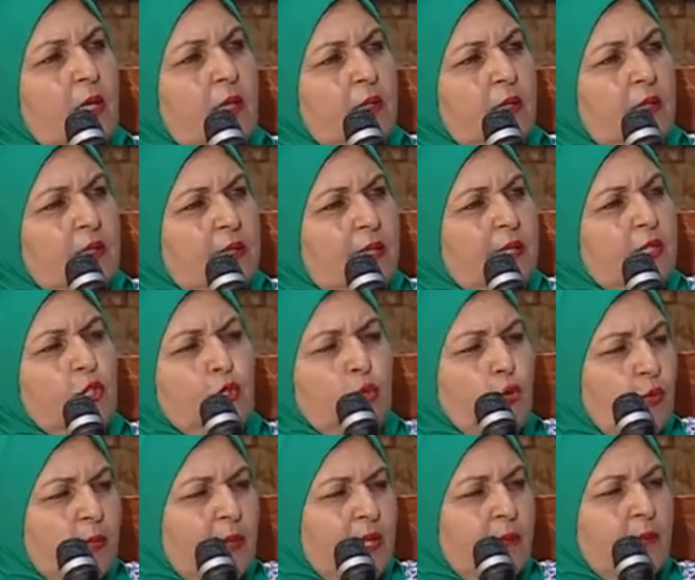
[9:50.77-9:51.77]
the study
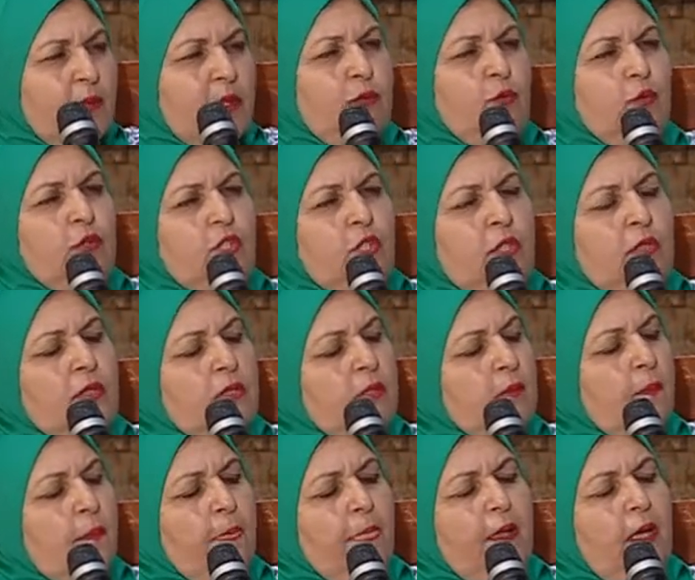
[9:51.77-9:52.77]
room, I mean, which is
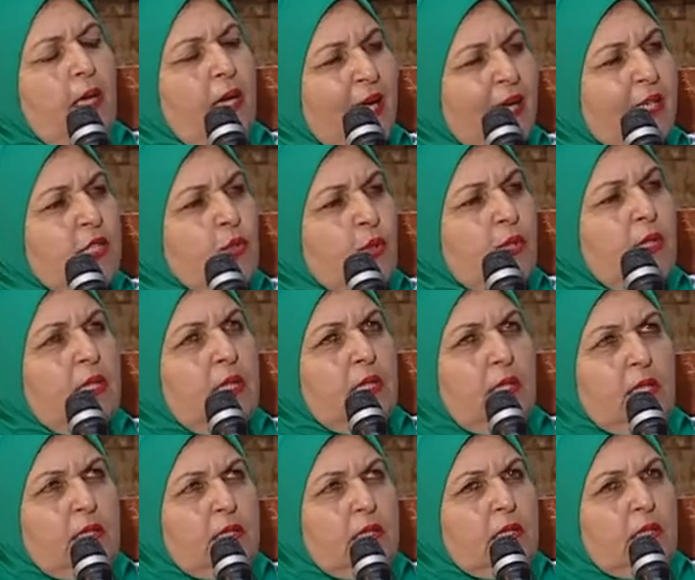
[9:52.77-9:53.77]
actually
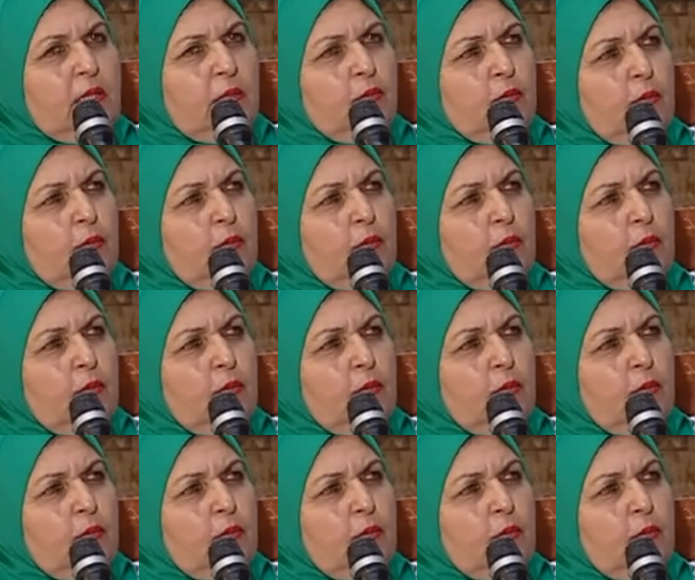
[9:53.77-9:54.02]
it's